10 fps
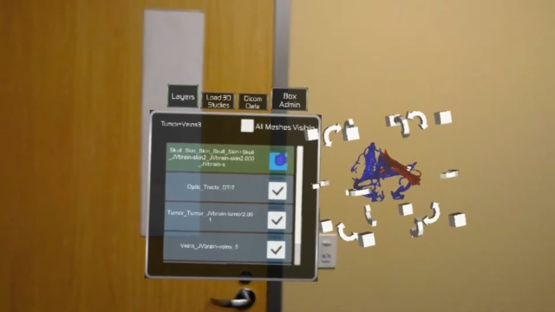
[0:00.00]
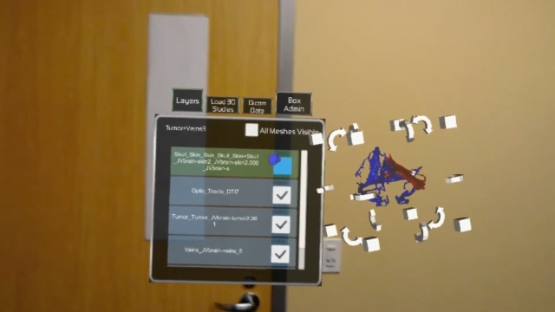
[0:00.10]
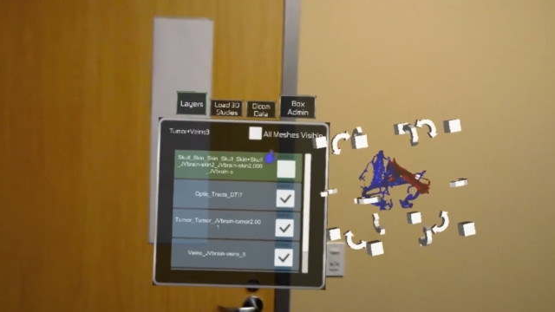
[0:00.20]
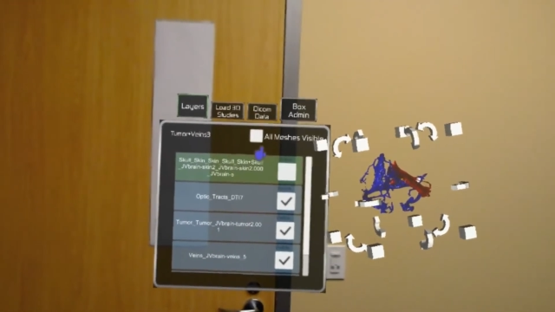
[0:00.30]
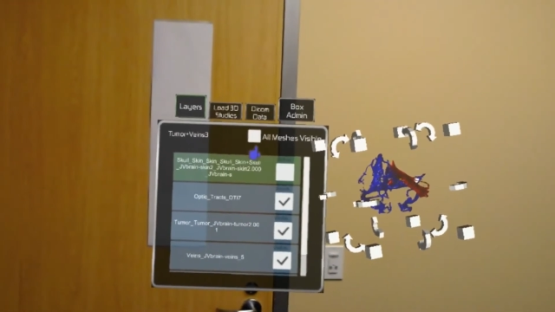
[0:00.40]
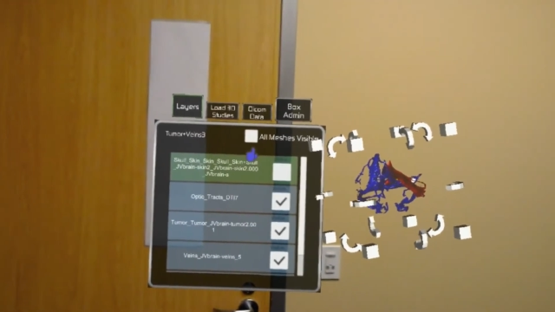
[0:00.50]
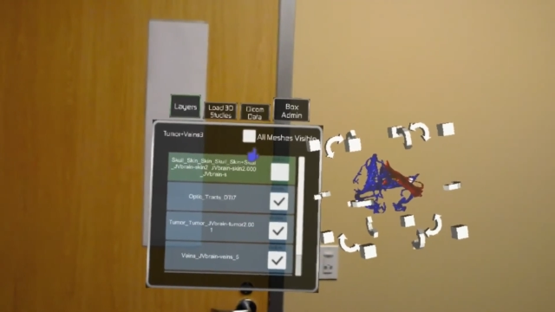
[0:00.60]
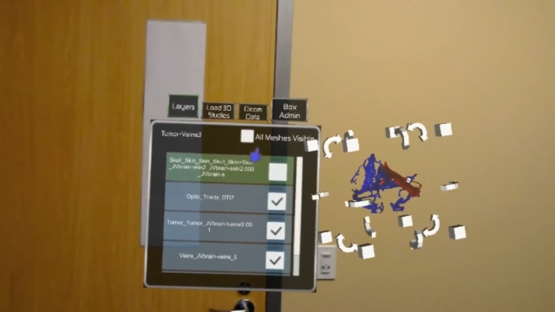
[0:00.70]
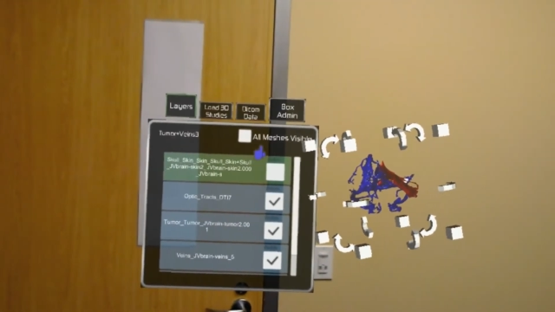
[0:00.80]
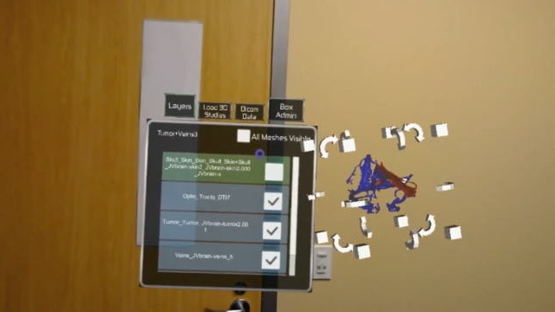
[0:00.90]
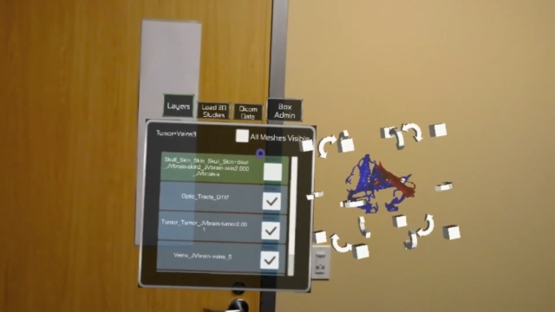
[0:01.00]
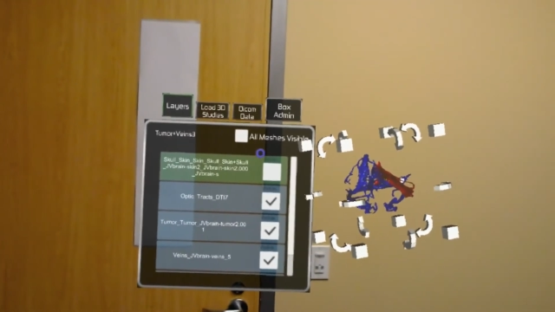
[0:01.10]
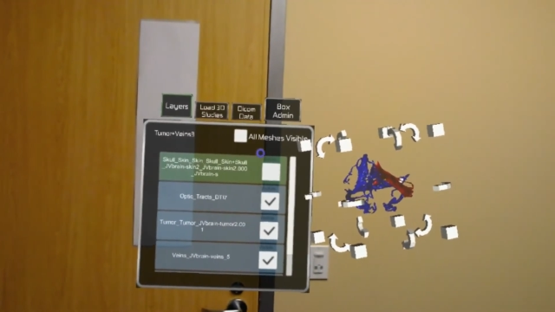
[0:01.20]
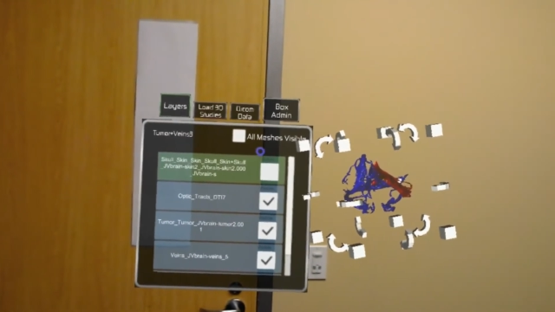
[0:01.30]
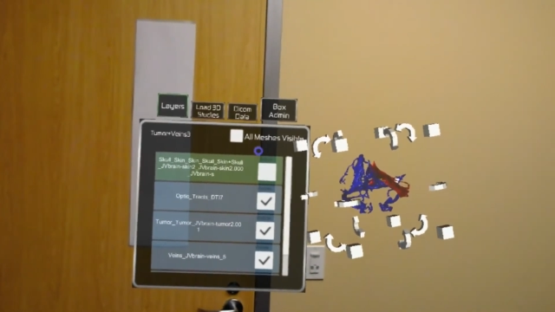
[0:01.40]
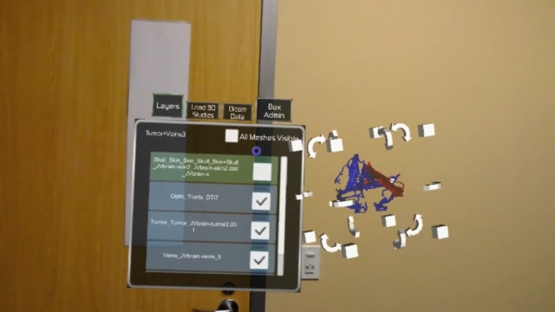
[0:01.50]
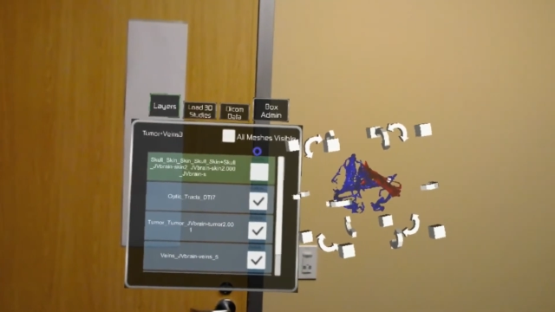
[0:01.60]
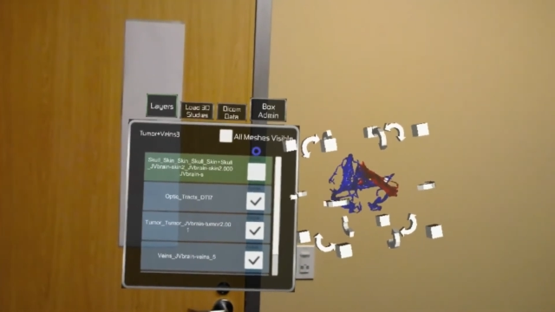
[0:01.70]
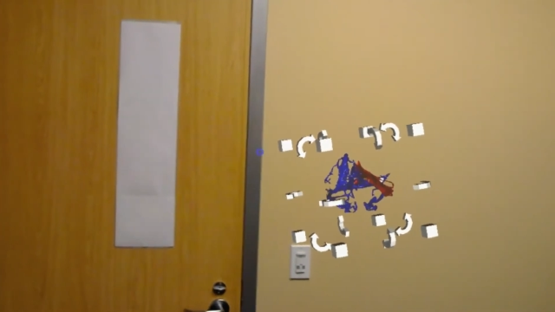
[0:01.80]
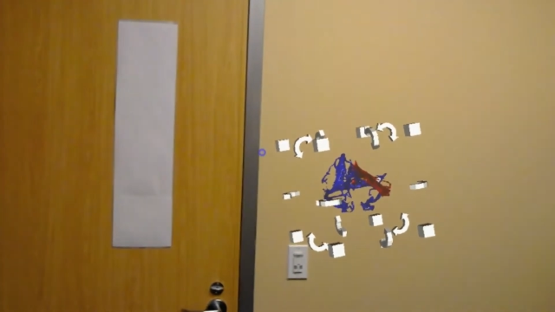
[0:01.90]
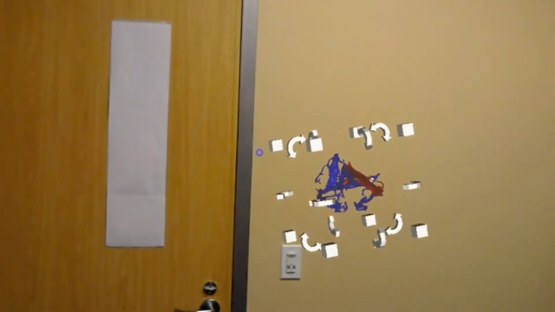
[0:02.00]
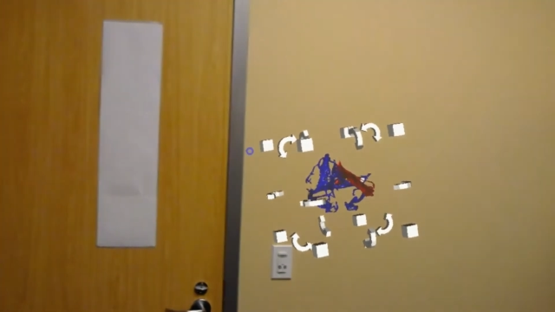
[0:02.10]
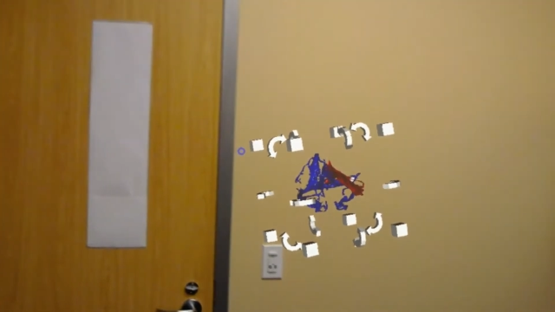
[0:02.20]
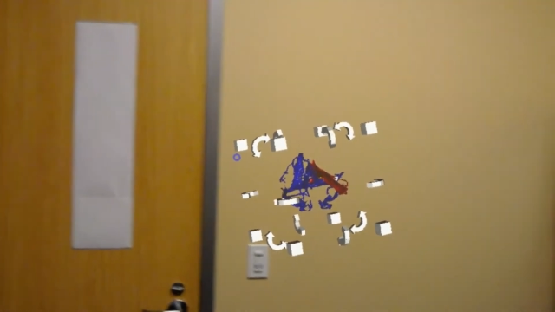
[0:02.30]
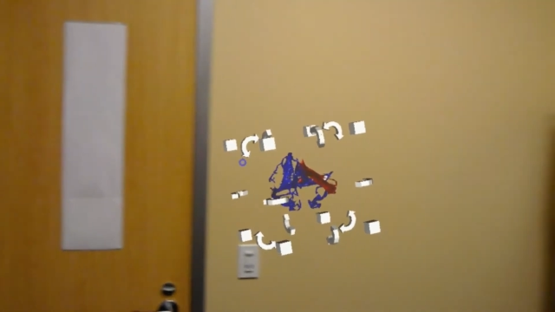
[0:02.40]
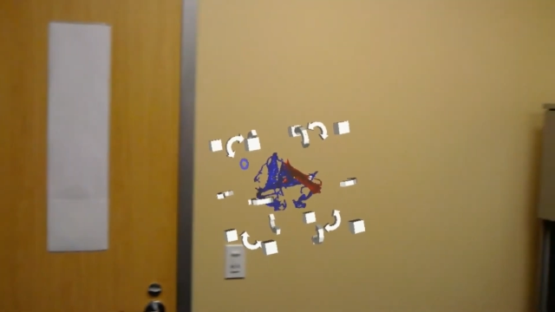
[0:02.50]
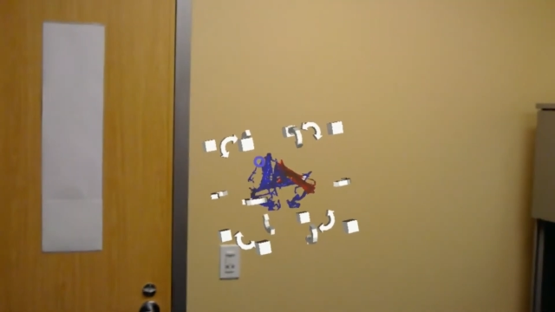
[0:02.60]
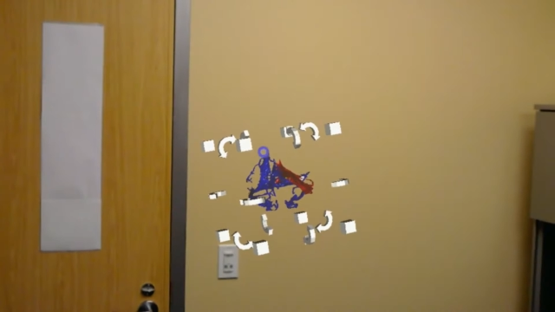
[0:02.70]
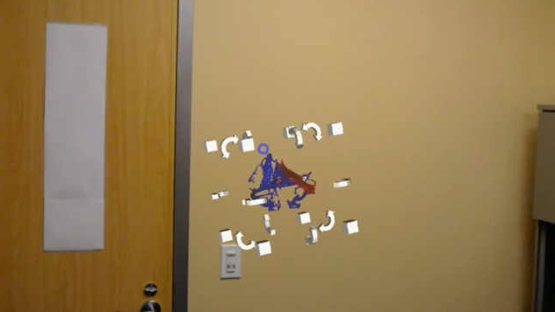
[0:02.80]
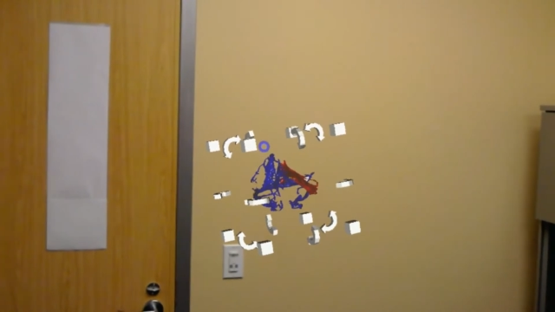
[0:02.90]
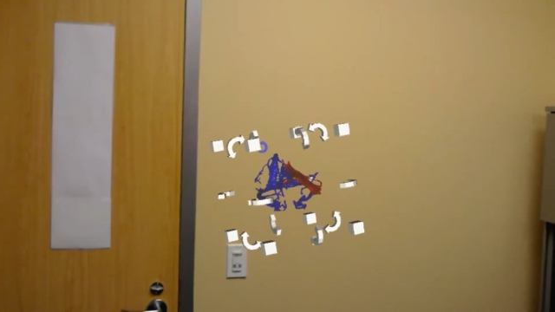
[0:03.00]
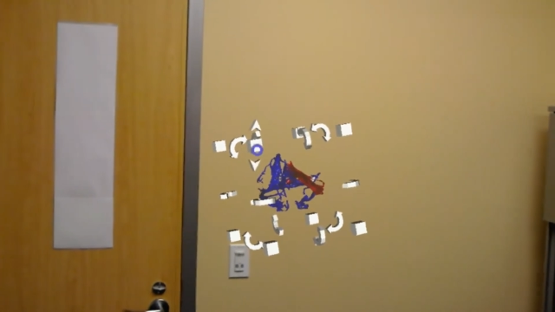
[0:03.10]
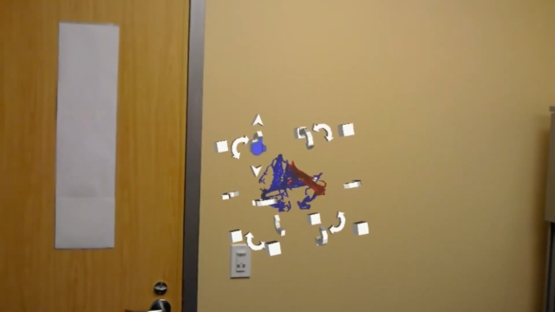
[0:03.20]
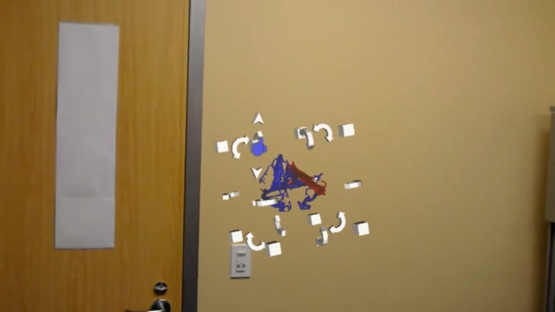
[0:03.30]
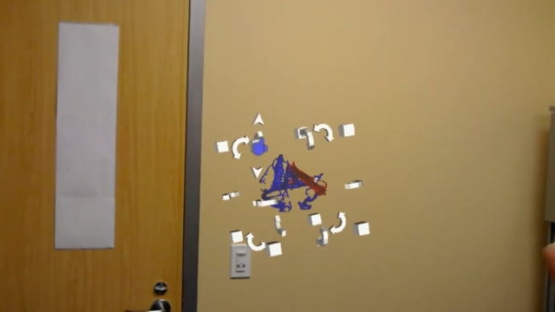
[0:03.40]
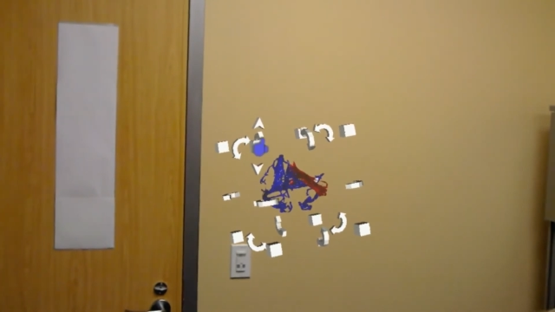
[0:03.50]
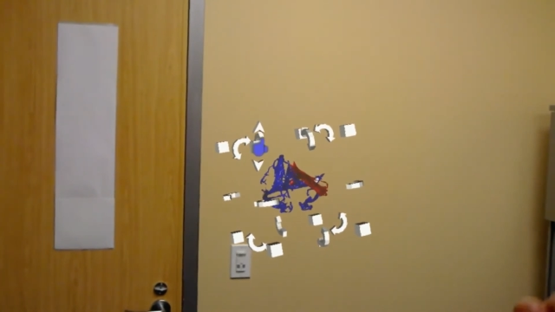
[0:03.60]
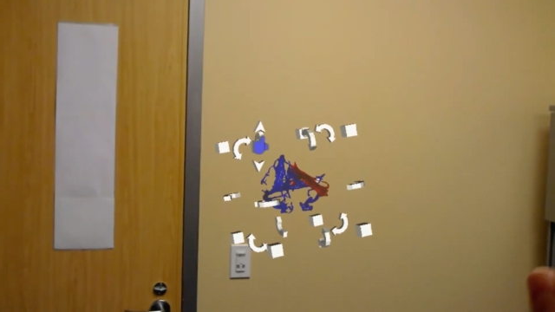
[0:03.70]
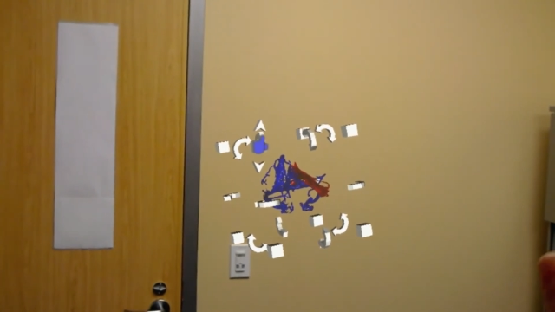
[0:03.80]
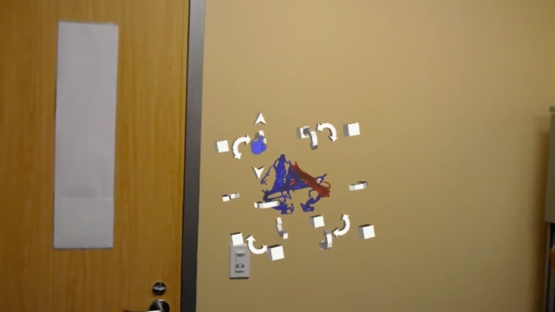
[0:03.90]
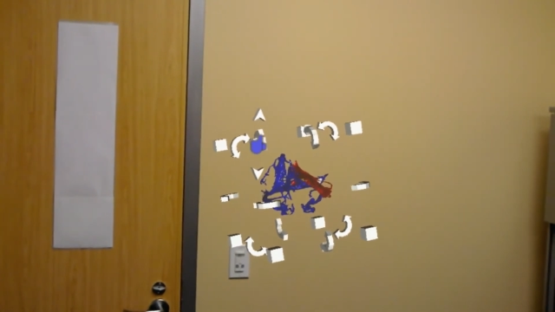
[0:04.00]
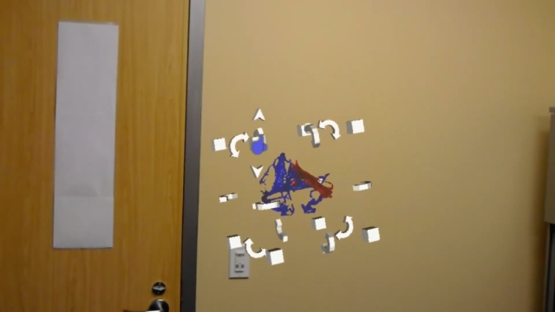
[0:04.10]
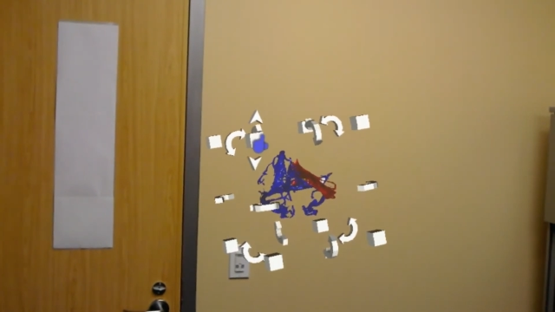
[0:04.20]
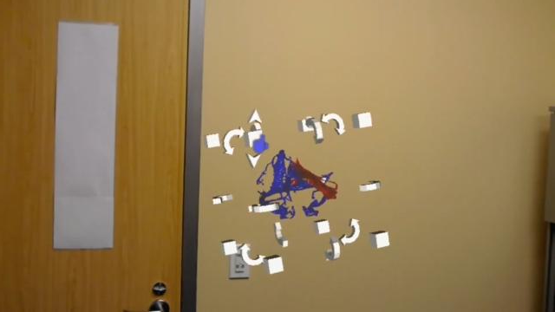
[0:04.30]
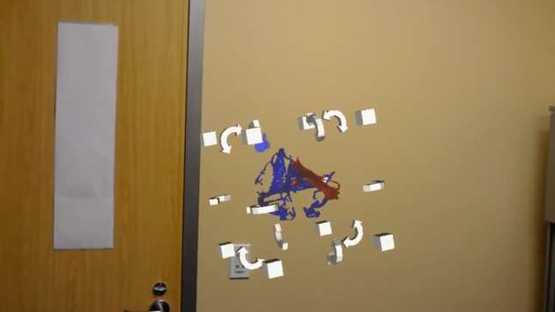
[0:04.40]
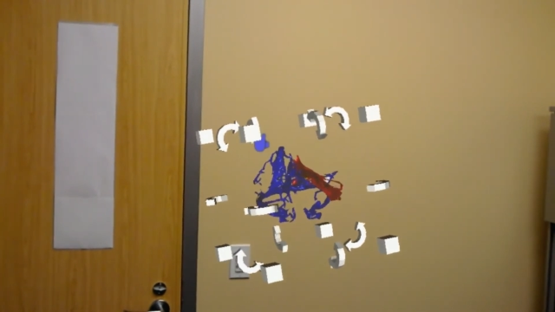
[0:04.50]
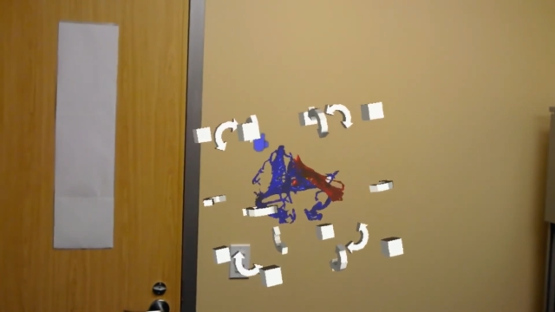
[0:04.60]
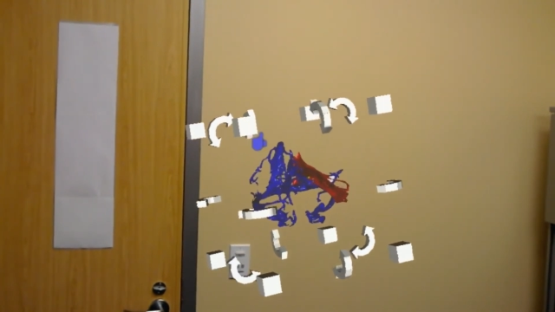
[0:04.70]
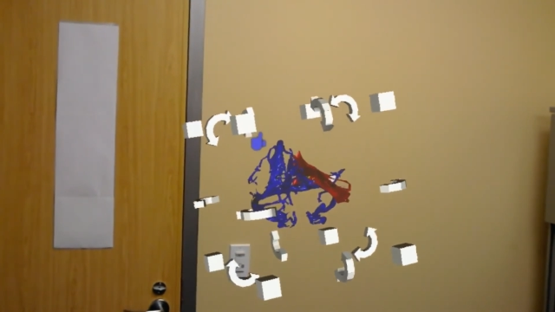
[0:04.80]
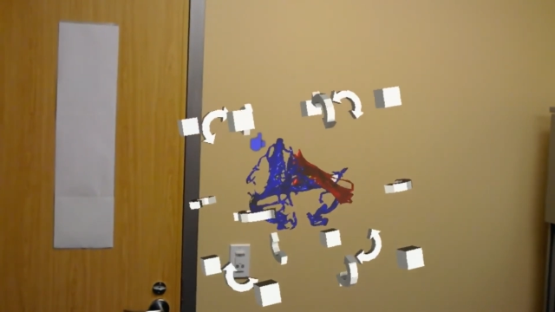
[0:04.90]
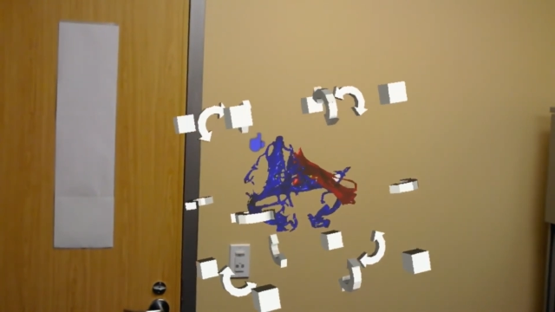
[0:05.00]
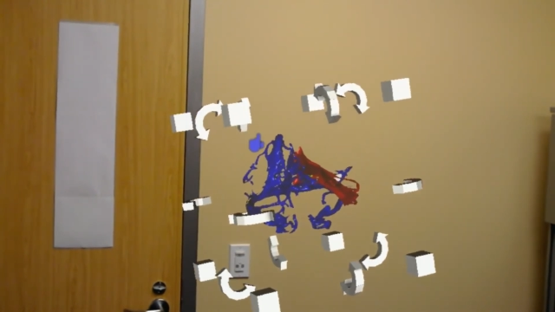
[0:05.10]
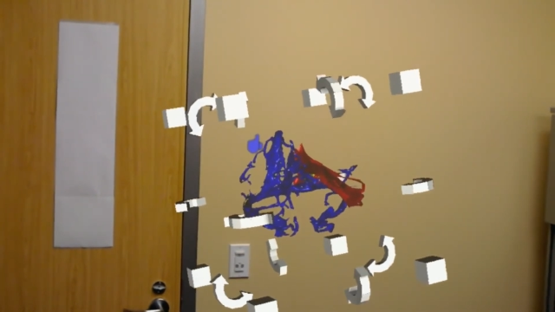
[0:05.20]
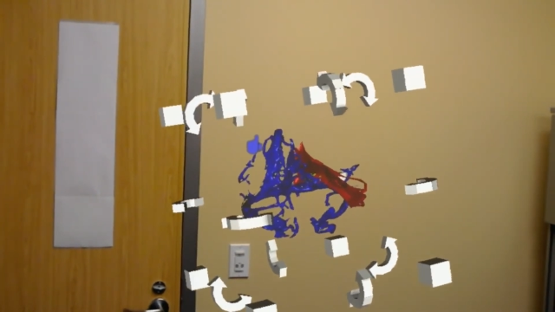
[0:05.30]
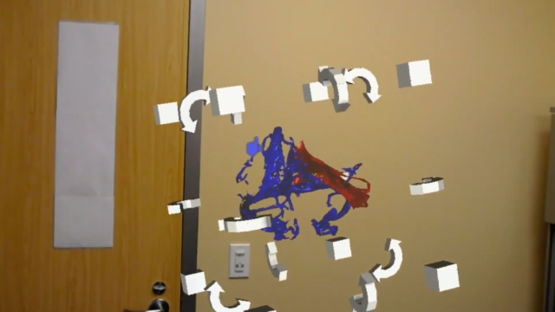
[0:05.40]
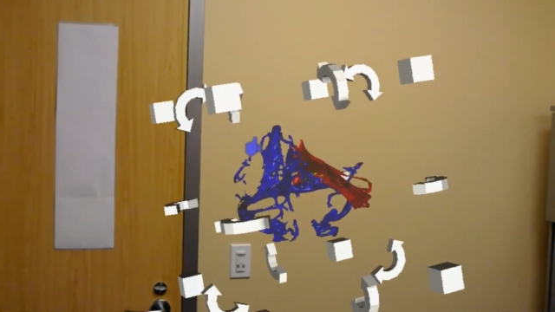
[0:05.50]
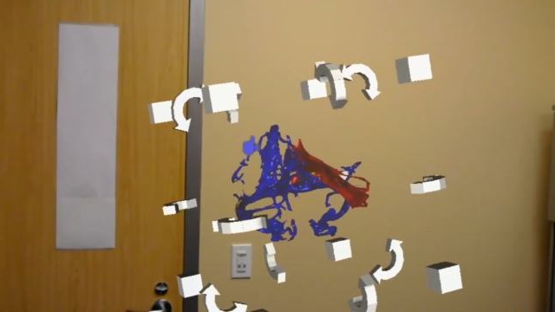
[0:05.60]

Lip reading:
(no speaker visible)